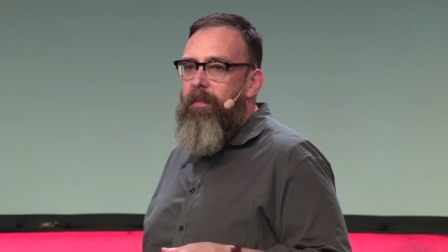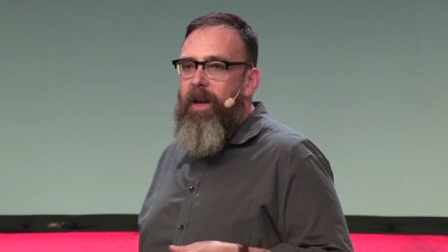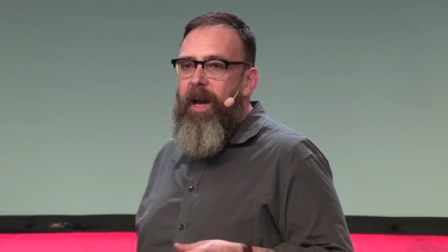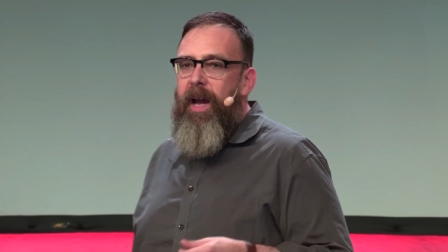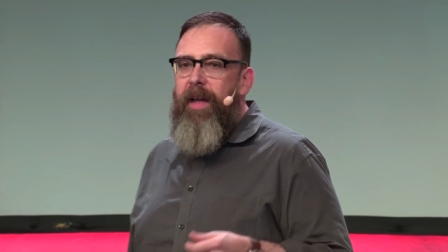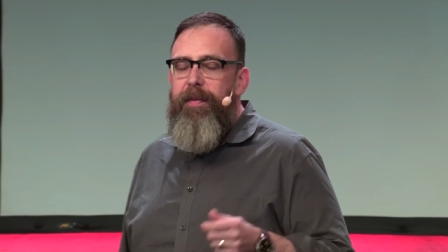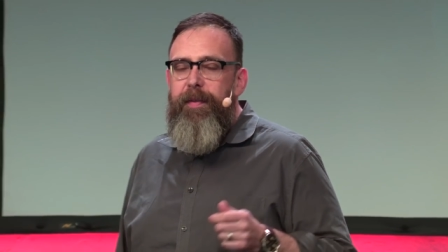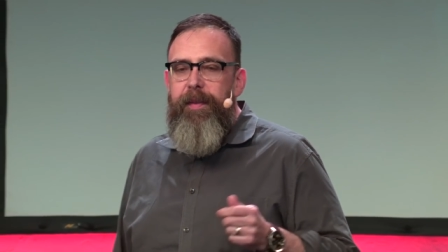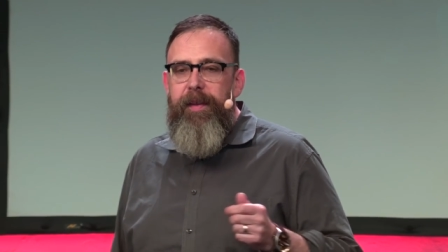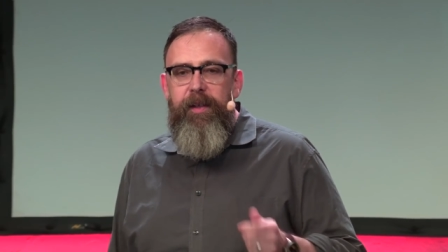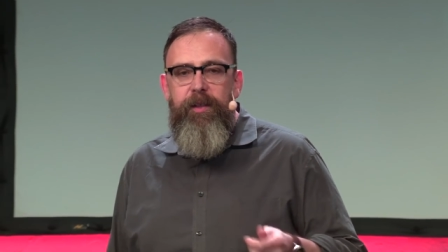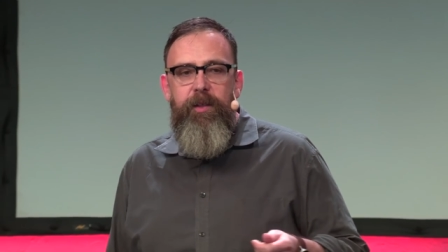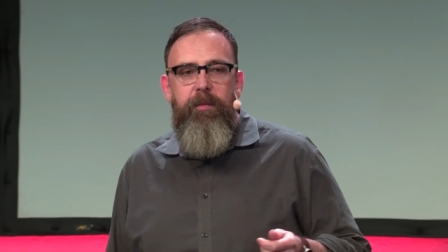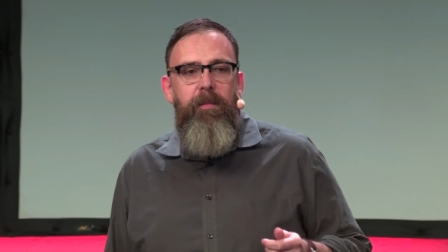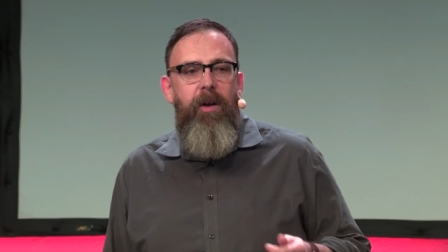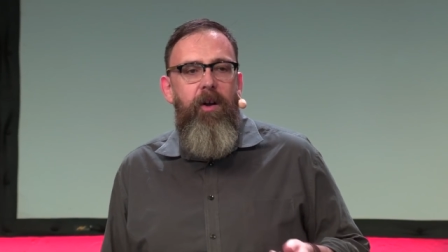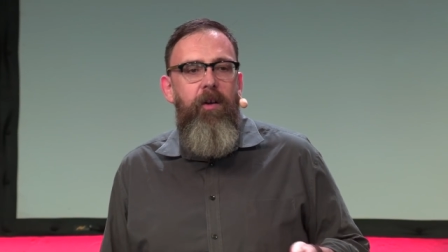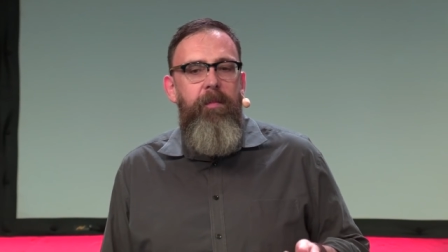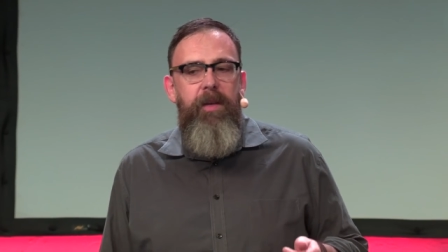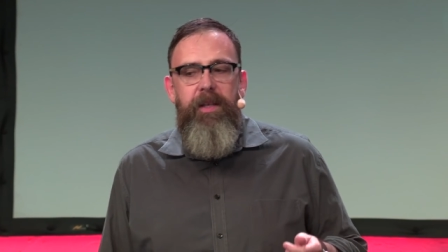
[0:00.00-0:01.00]
At this
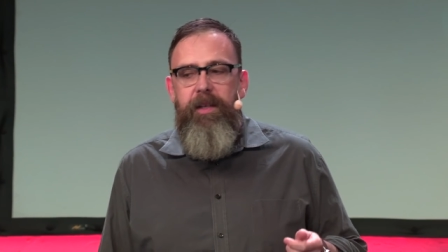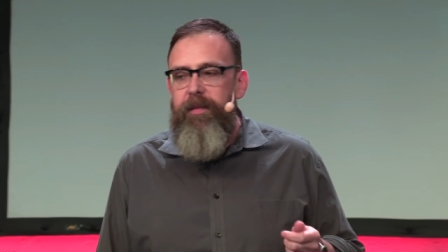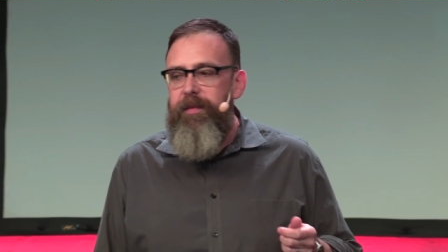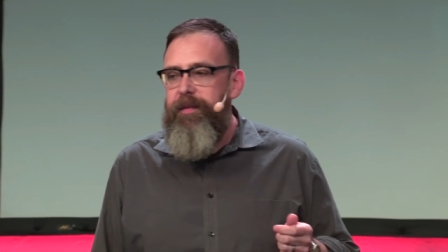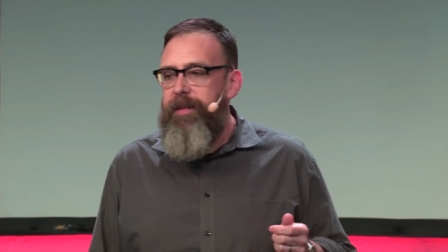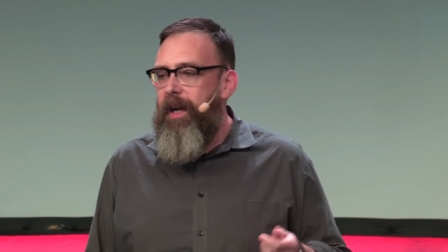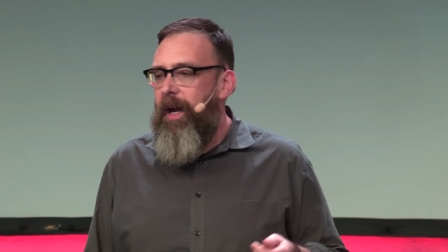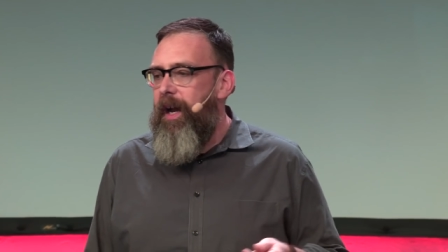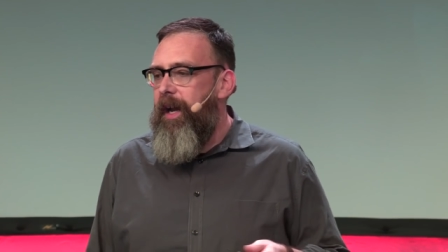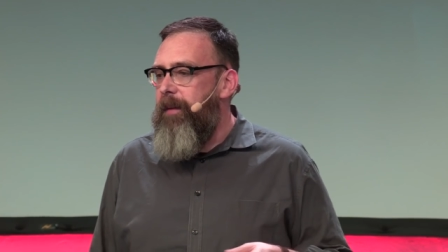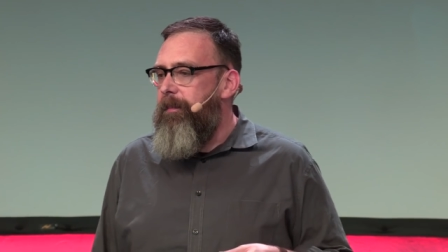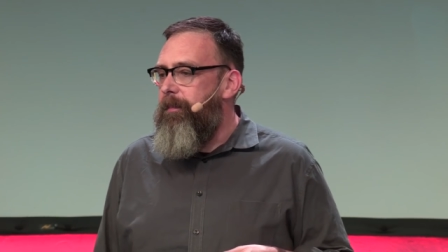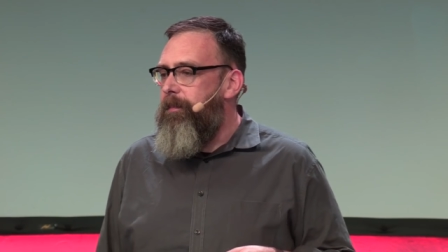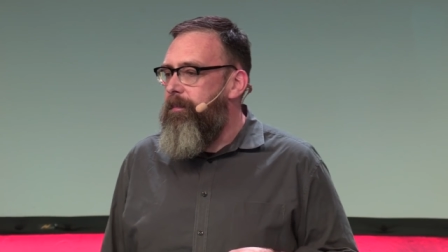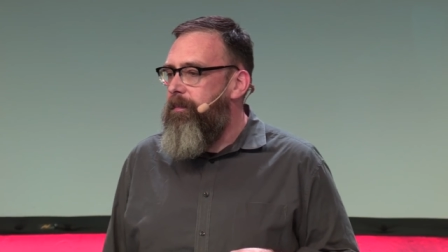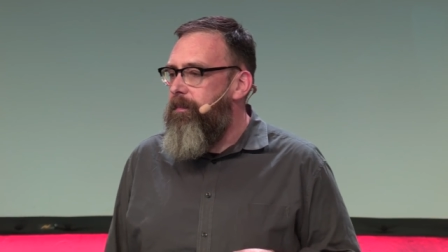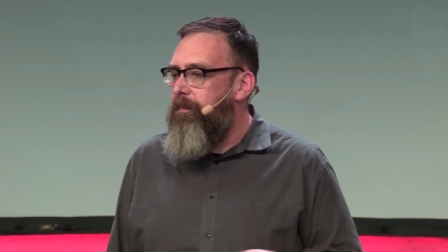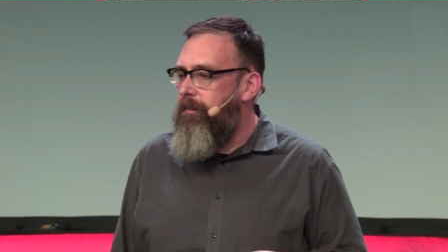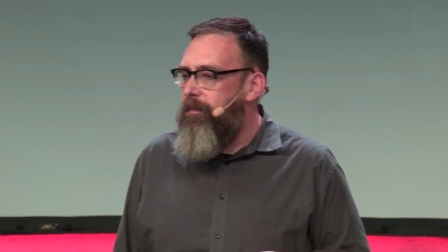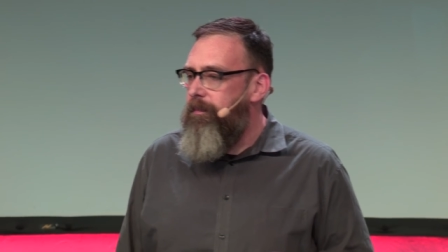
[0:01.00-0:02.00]
moment in time,
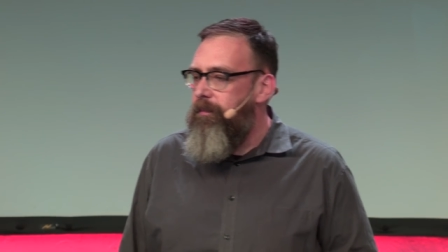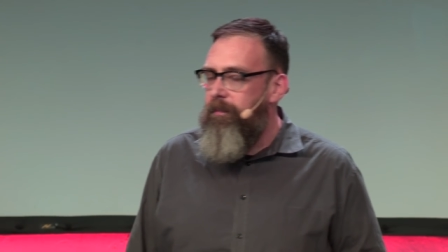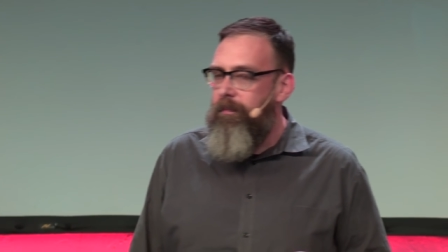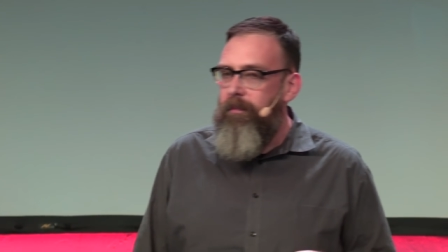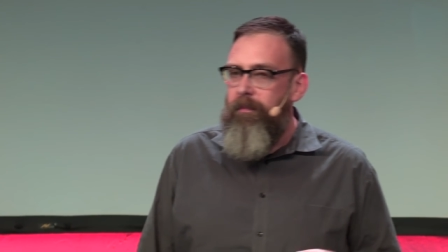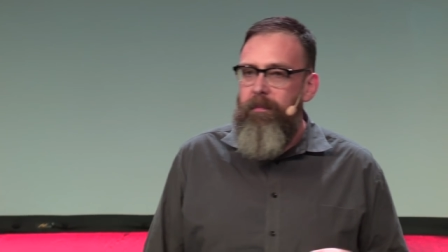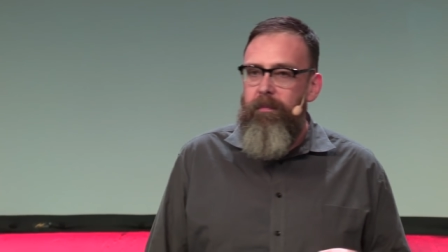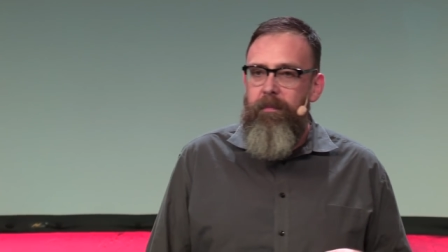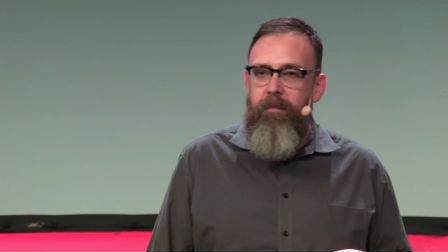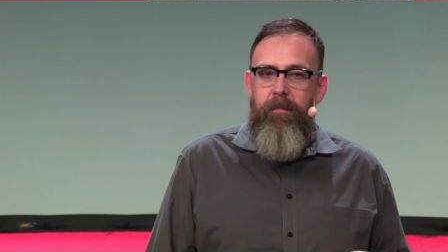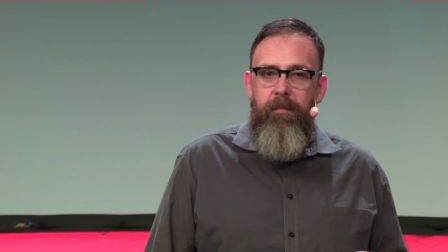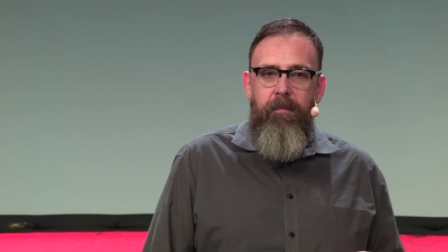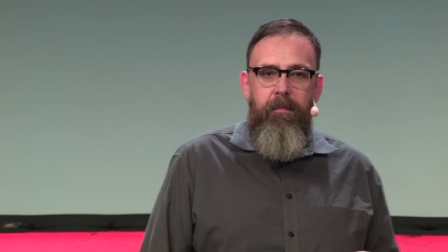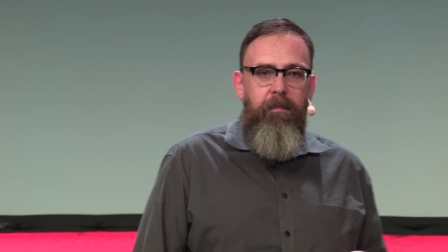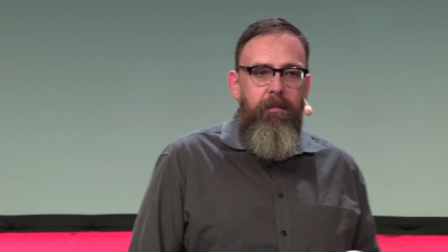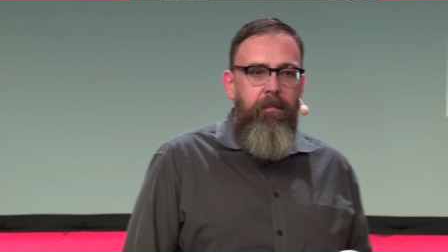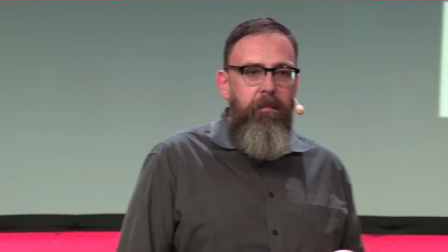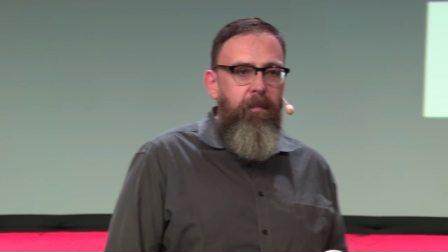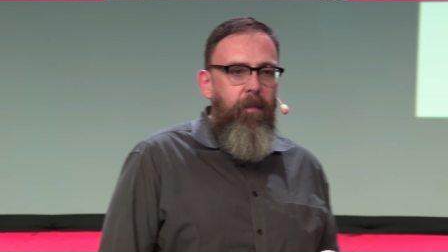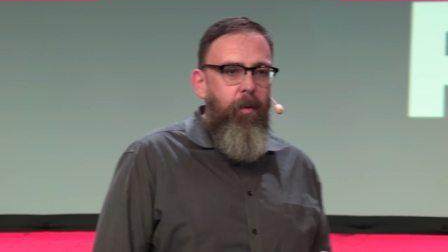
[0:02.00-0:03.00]

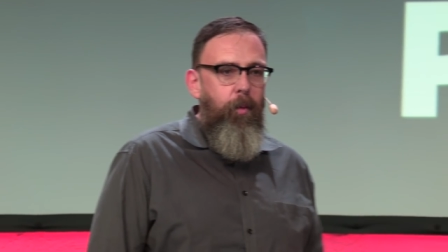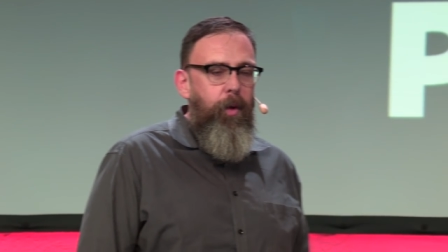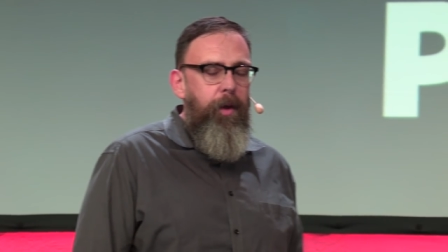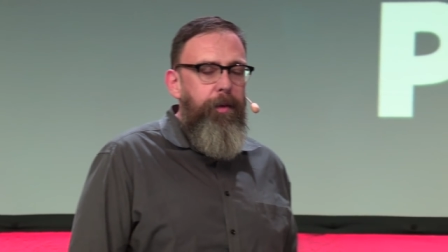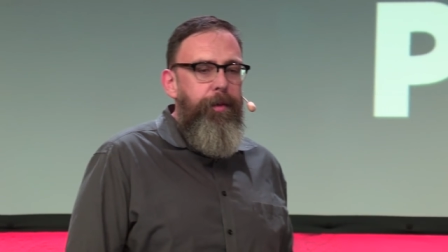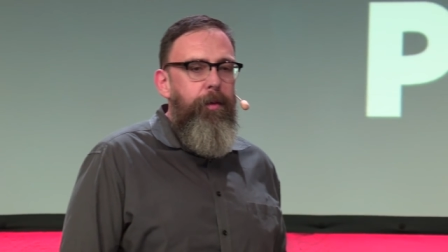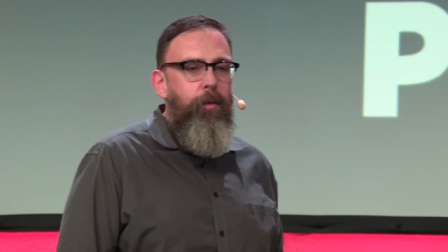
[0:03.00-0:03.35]
with